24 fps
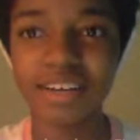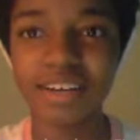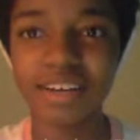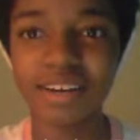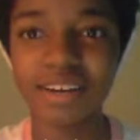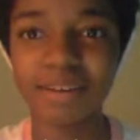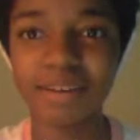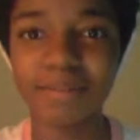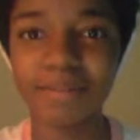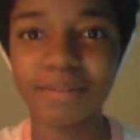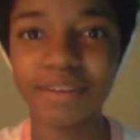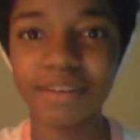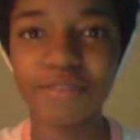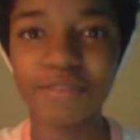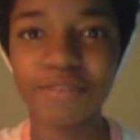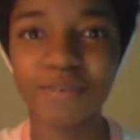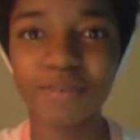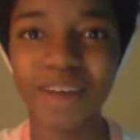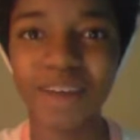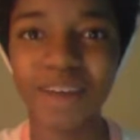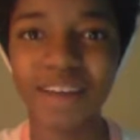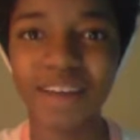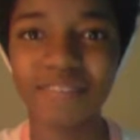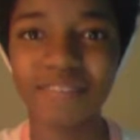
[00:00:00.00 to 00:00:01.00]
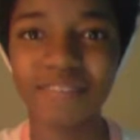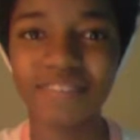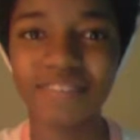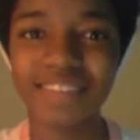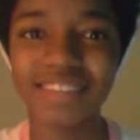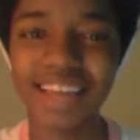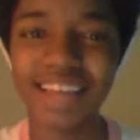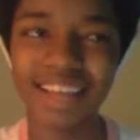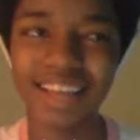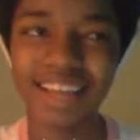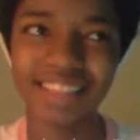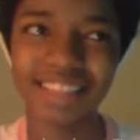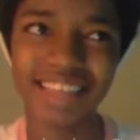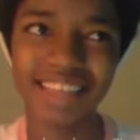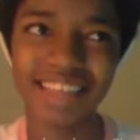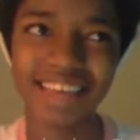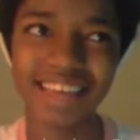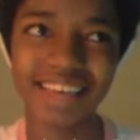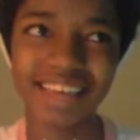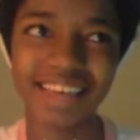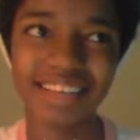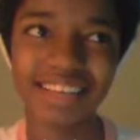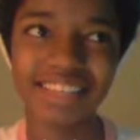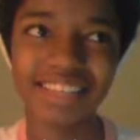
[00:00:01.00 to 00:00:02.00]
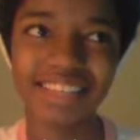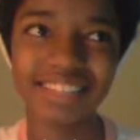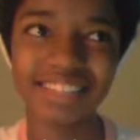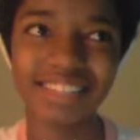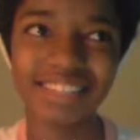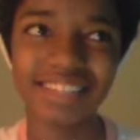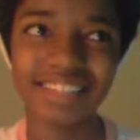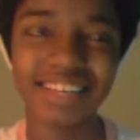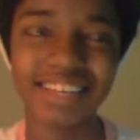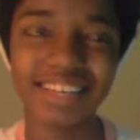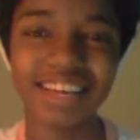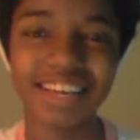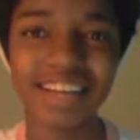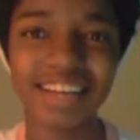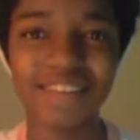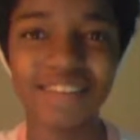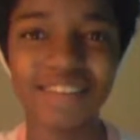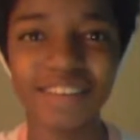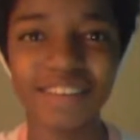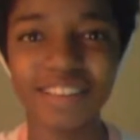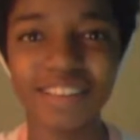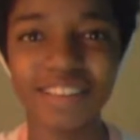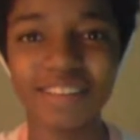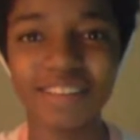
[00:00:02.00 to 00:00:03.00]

A different way of saying things, a different